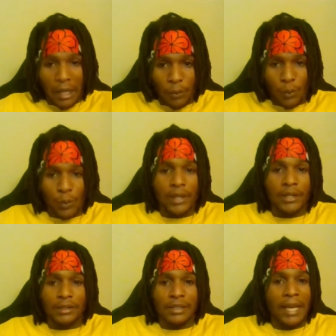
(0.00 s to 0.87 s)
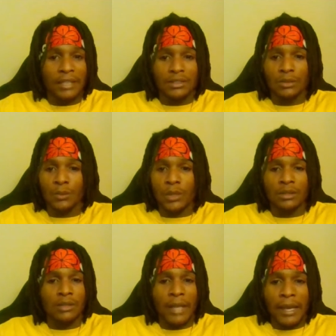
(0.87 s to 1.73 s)
wins. Not
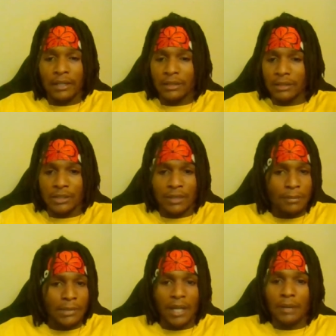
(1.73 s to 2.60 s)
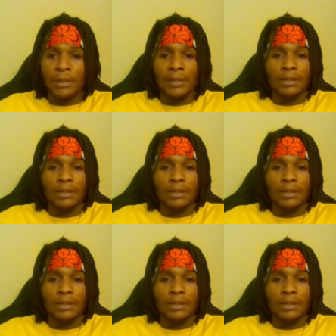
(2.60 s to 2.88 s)
someone not summed up.